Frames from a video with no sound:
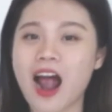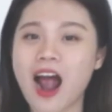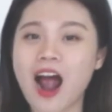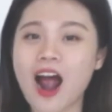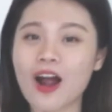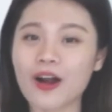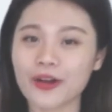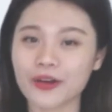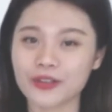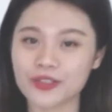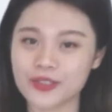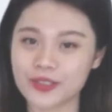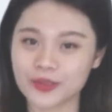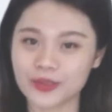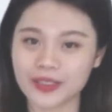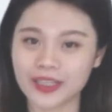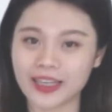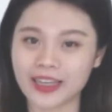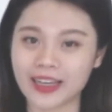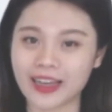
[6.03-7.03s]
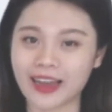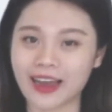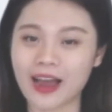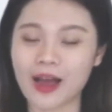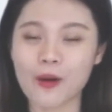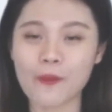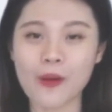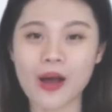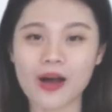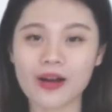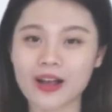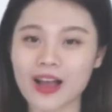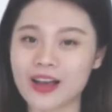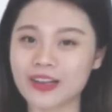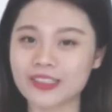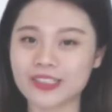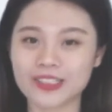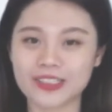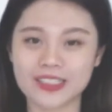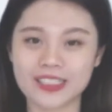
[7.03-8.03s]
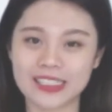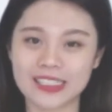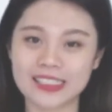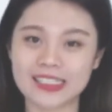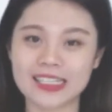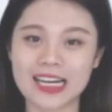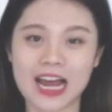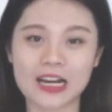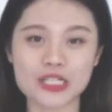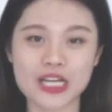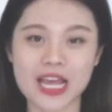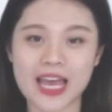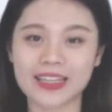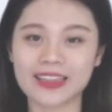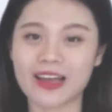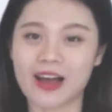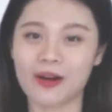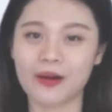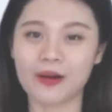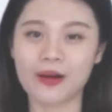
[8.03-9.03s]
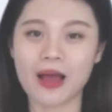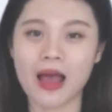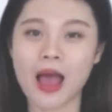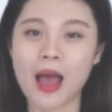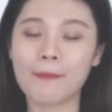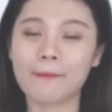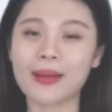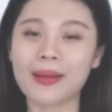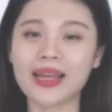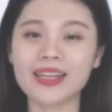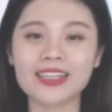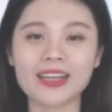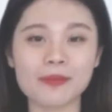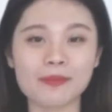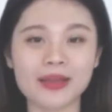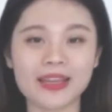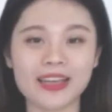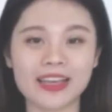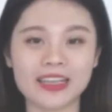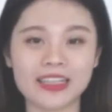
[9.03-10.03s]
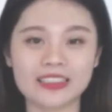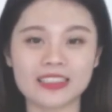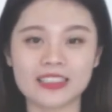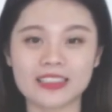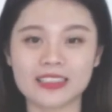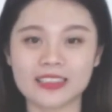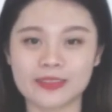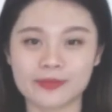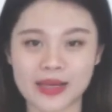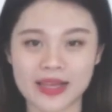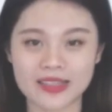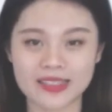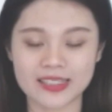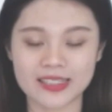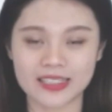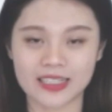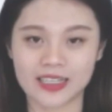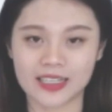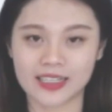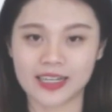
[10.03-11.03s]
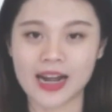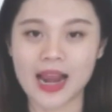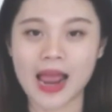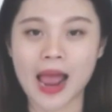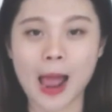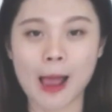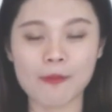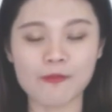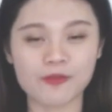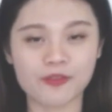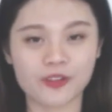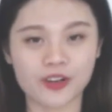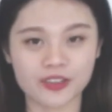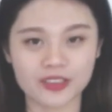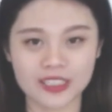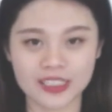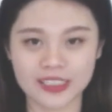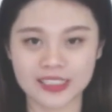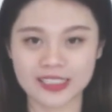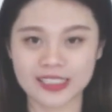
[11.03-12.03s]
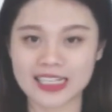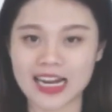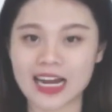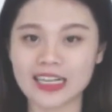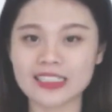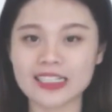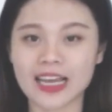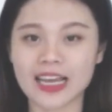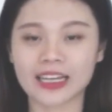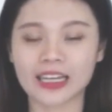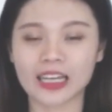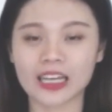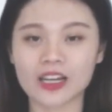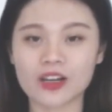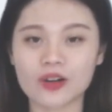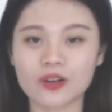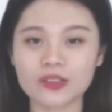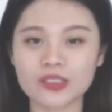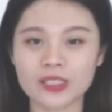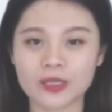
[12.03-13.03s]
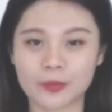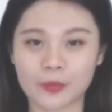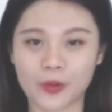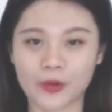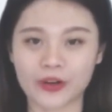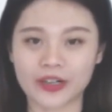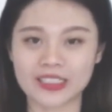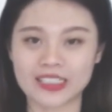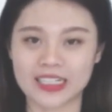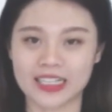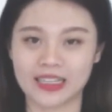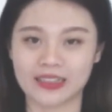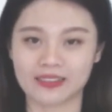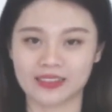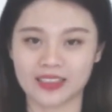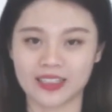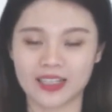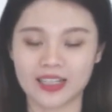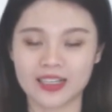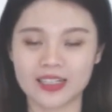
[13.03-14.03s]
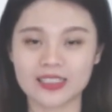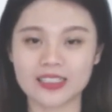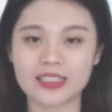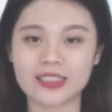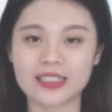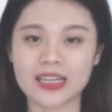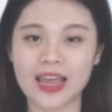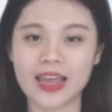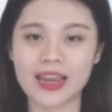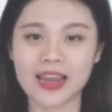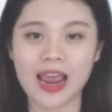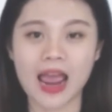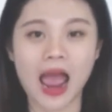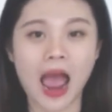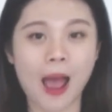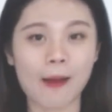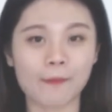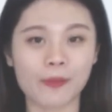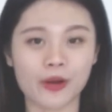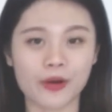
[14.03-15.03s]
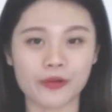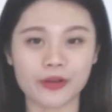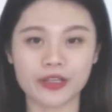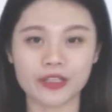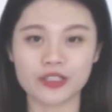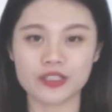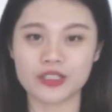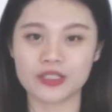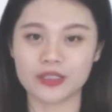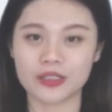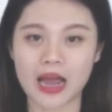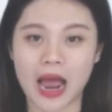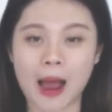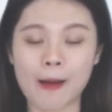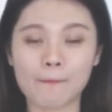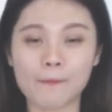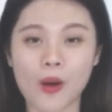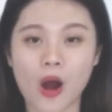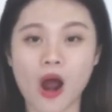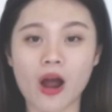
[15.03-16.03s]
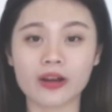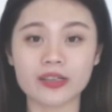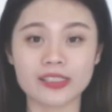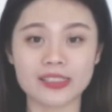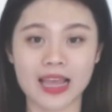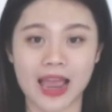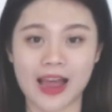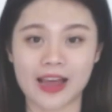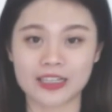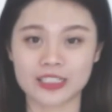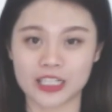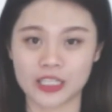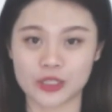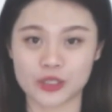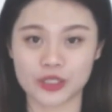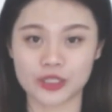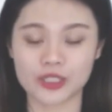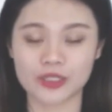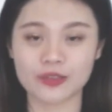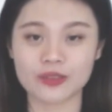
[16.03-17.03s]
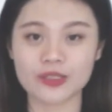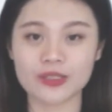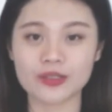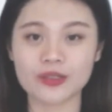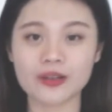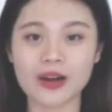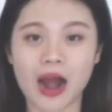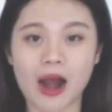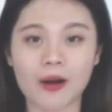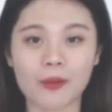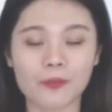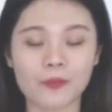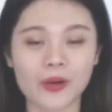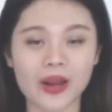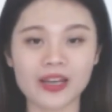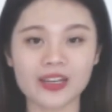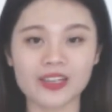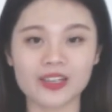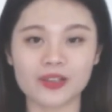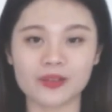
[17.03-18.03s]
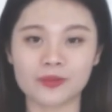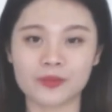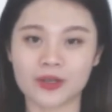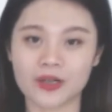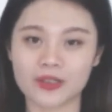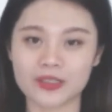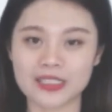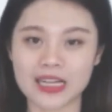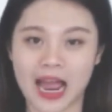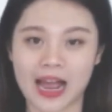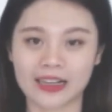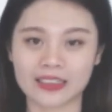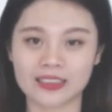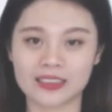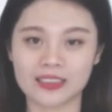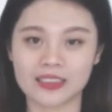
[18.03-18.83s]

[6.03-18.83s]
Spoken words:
how are you doing? Welcome to DINSTAR channel. My name is Spencer. I'm from DINSTAR Technical Support Team. Today, I'm going to unbox and introduce you our brand new product,